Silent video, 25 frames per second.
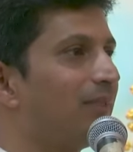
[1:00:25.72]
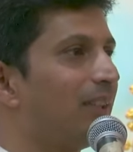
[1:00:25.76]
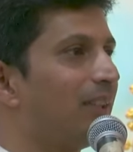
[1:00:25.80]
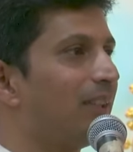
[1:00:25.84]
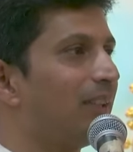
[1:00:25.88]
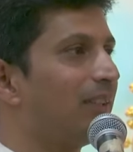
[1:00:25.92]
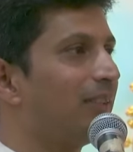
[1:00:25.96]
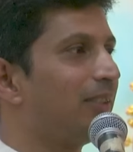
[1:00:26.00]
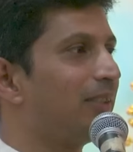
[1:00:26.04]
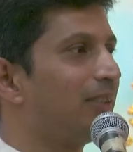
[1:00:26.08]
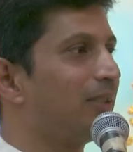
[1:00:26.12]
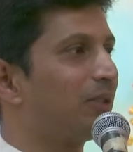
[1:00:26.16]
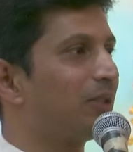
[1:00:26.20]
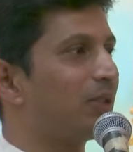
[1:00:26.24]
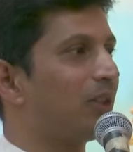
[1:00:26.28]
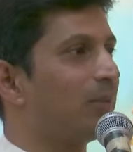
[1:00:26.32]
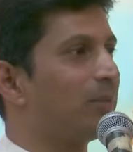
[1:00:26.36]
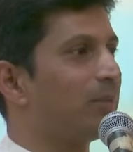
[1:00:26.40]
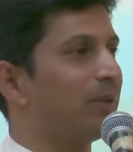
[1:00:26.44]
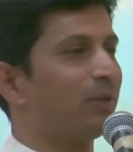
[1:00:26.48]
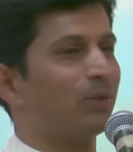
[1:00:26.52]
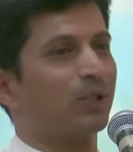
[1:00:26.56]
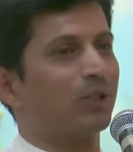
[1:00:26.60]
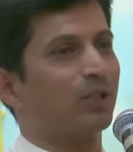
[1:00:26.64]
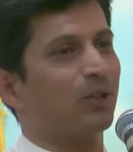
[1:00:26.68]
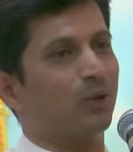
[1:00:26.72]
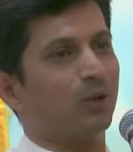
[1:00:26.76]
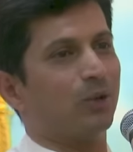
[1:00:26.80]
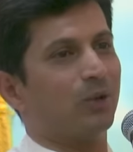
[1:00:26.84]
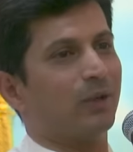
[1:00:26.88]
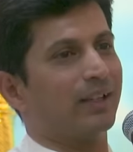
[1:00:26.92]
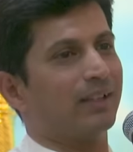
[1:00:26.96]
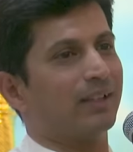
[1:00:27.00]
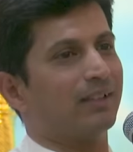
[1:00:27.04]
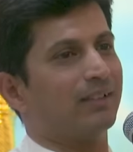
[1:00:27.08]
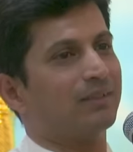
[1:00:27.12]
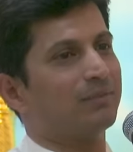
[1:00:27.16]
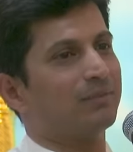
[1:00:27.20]
and Swami would
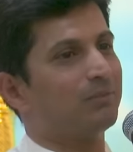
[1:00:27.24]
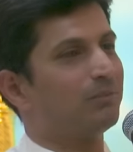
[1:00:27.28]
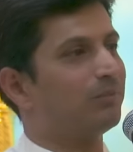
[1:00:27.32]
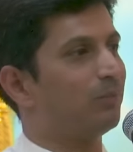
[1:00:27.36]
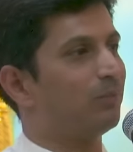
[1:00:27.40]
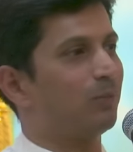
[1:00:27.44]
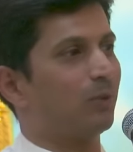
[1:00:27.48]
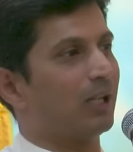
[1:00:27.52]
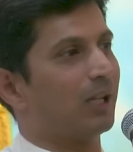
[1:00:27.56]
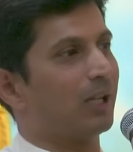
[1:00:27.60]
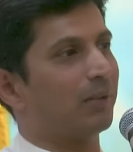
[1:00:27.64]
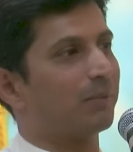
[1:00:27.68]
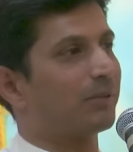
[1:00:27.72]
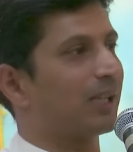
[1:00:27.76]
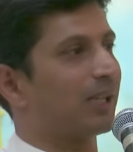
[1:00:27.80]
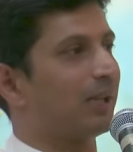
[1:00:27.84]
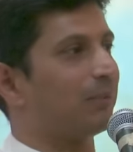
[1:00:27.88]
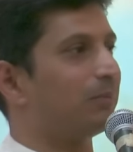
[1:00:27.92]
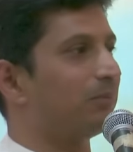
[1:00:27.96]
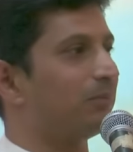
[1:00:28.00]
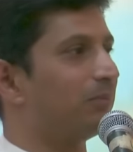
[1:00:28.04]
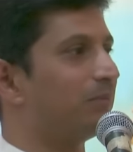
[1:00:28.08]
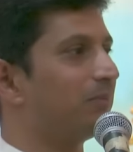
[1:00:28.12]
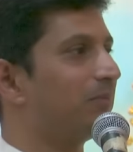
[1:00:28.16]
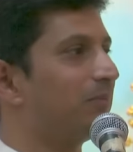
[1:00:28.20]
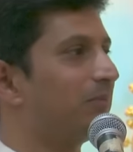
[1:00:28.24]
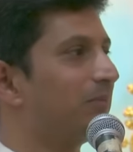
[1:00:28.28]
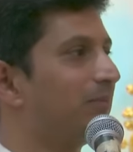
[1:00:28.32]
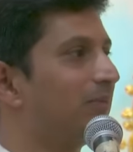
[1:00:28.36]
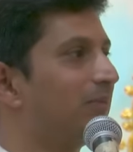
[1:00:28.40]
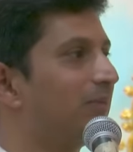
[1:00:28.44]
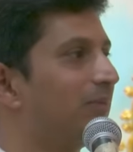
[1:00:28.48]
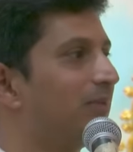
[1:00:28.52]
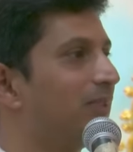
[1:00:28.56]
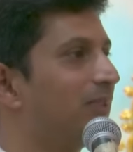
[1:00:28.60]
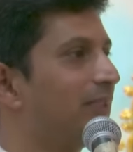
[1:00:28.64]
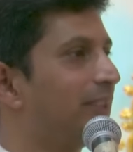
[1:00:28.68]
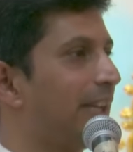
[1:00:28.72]
go and pull up some
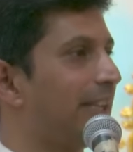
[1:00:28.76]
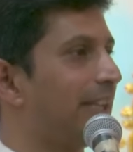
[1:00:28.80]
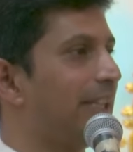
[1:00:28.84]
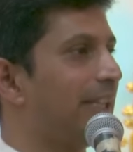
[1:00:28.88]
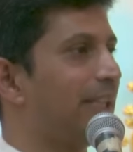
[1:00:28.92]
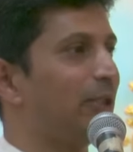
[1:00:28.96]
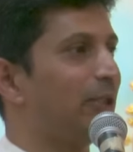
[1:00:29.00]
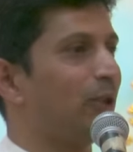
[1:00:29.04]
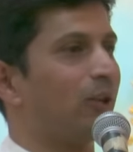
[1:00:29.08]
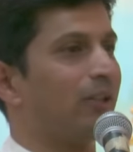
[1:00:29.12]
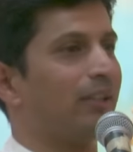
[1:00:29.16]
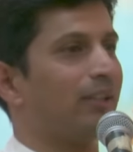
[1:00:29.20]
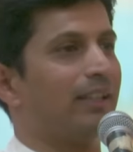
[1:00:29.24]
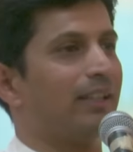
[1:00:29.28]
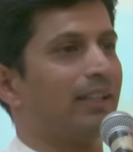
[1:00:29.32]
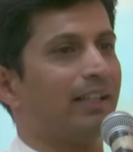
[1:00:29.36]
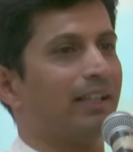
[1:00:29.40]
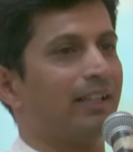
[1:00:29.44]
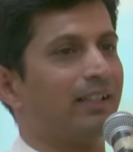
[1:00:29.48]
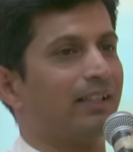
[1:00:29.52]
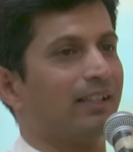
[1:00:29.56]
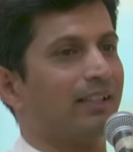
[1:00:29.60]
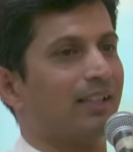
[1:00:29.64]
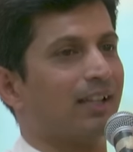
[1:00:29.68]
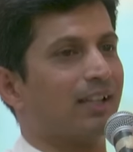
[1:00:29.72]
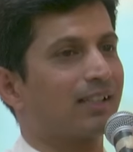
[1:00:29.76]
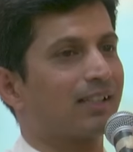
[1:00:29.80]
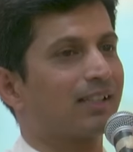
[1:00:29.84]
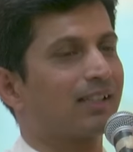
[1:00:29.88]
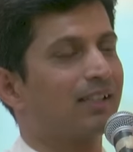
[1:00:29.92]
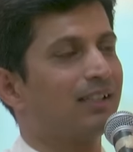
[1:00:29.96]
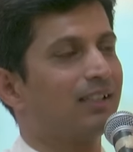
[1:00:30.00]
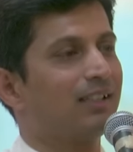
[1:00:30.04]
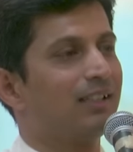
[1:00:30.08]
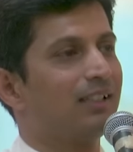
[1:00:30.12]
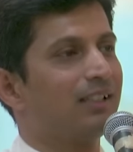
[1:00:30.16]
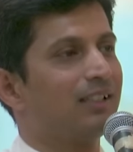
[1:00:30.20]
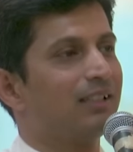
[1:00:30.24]
tiny tot there and
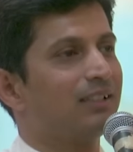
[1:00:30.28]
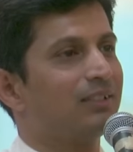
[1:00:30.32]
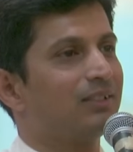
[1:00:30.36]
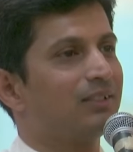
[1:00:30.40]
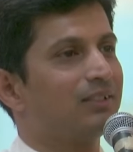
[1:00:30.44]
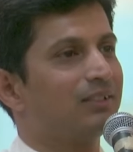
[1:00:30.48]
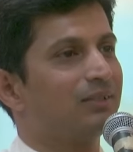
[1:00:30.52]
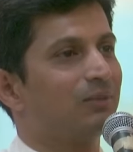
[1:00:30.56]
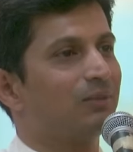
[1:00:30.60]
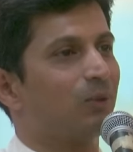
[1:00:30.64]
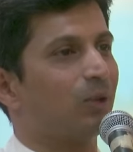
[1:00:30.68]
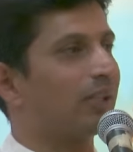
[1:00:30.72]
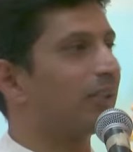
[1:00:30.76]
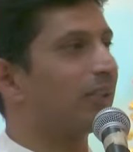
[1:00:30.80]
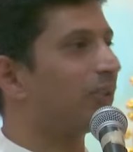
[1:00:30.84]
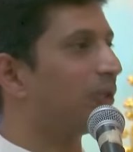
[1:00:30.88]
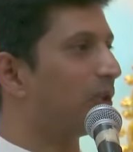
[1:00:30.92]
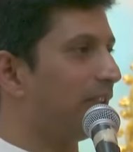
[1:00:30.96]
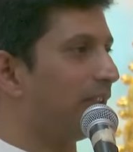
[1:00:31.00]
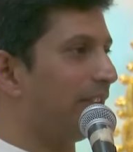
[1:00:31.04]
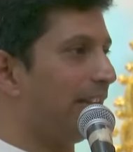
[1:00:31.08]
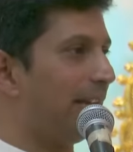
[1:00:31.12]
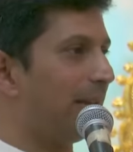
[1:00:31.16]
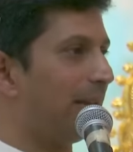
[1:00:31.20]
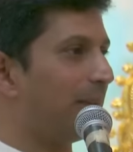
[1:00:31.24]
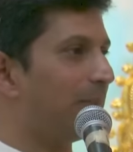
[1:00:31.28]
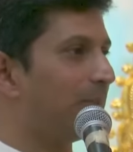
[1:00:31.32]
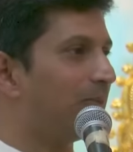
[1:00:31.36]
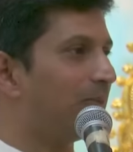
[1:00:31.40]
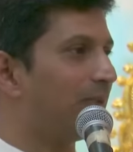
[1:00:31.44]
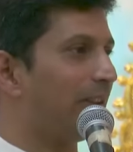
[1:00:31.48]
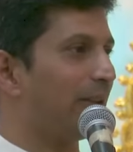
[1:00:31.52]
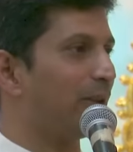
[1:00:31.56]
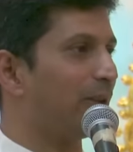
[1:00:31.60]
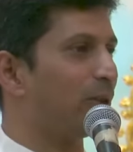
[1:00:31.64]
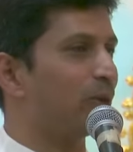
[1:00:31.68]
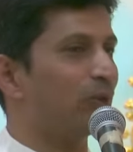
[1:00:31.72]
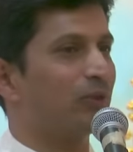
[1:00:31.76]
ask, what is your name,
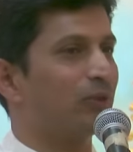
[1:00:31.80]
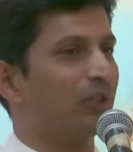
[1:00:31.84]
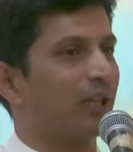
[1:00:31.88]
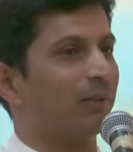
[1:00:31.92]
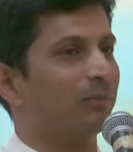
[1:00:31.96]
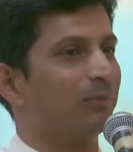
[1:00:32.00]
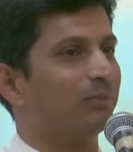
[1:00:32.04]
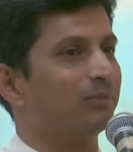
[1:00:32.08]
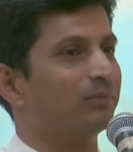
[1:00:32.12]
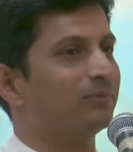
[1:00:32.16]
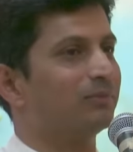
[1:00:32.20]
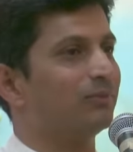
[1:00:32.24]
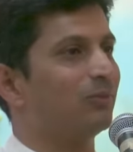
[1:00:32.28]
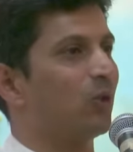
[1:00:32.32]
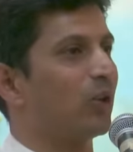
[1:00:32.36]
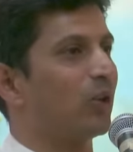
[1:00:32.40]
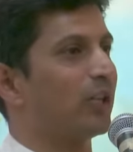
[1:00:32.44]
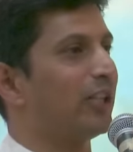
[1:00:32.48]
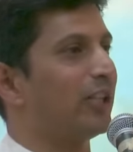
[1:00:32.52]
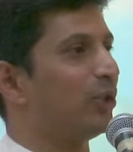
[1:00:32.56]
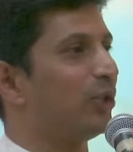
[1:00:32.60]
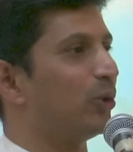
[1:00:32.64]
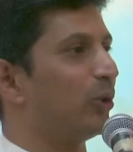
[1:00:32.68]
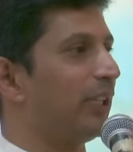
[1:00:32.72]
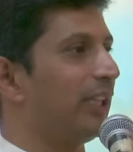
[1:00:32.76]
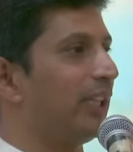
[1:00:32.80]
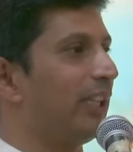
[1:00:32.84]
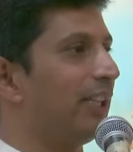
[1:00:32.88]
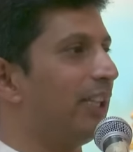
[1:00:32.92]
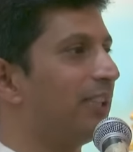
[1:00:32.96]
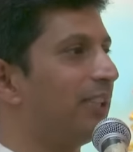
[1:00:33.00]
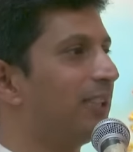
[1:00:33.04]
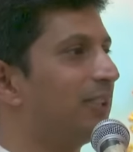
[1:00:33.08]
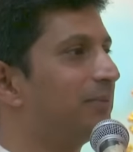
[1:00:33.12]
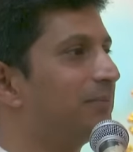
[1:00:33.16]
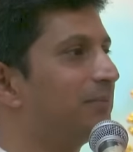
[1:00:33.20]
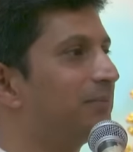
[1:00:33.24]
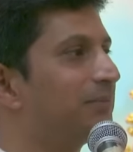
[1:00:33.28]
where are you from, what did you
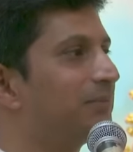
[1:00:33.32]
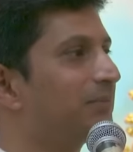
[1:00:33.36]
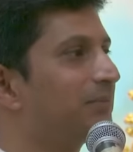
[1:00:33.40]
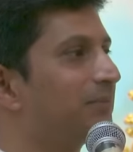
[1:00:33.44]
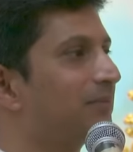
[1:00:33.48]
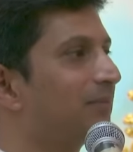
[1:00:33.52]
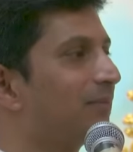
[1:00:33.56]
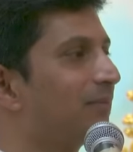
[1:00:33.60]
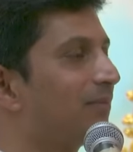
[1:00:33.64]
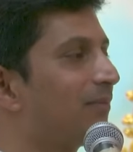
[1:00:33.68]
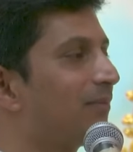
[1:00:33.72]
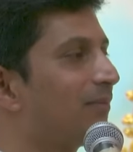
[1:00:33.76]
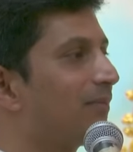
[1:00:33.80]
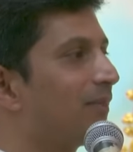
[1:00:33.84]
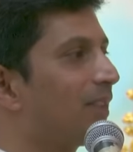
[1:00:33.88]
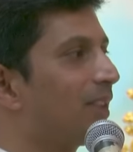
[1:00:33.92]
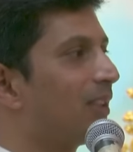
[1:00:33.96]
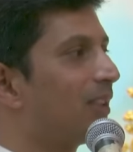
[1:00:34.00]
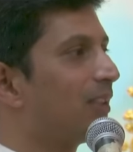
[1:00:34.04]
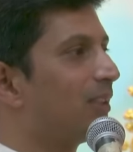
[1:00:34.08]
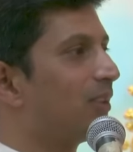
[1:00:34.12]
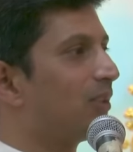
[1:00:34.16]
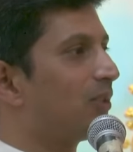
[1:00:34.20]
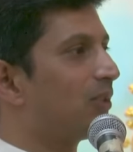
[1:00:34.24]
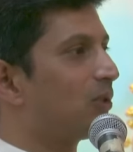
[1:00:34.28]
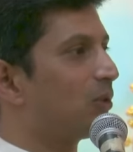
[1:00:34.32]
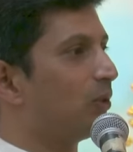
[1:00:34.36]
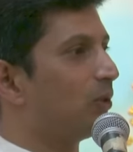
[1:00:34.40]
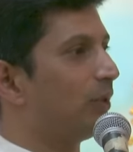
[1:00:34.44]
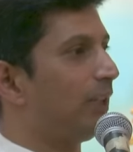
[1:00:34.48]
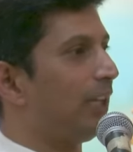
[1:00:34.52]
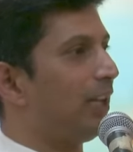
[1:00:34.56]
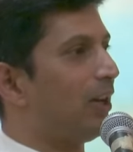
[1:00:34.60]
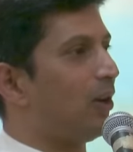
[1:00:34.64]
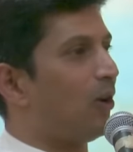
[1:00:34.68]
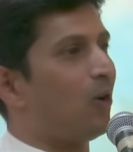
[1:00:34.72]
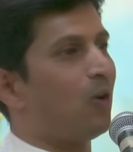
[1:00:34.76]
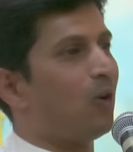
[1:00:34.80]
eat? So
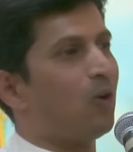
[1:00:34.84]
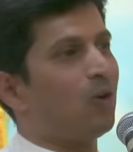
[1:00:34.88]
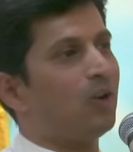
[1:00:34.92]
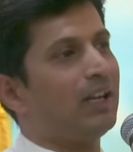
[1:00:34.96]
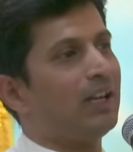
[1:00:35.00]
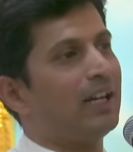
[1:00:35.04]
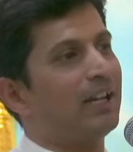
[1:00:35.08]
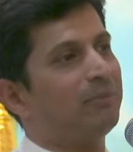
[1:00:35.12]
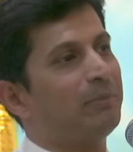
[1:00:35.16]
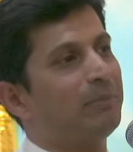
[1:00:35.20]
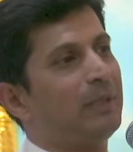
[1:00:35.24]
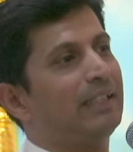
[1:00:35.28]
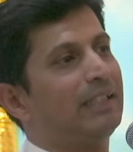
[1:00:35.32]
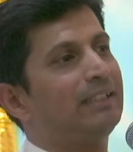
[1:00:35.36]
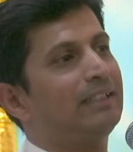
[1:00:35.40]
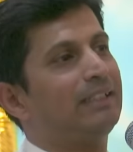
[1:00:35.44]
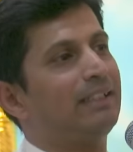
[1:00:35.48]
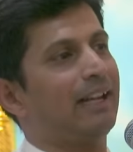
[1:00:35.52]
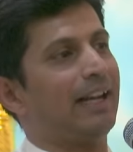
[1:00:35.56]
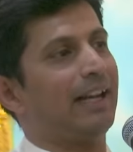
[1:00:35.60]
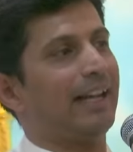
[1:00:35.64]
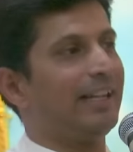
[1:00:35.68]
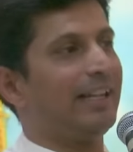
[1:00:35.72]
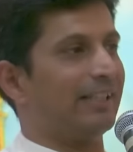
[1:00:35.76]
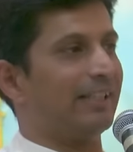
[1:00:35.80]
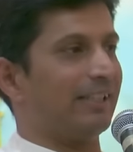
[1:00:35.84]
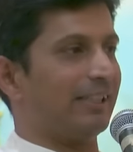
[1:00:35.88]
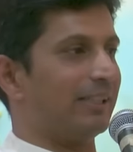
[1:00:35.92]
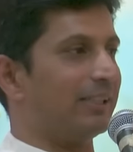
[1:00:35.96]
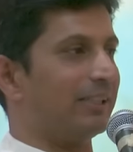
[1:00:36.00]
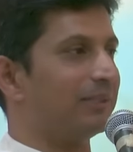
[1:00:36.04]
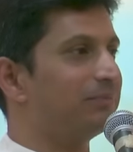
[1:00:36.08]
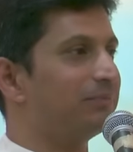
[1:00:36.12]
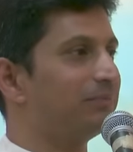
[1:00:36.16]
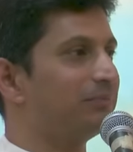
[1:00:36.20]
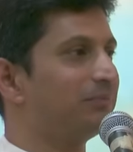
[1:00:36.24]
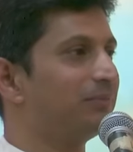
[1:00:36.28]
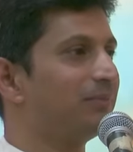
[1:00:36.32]
they all have been
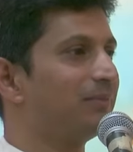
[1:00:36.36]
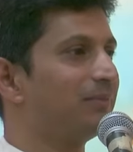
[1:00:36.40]
trained.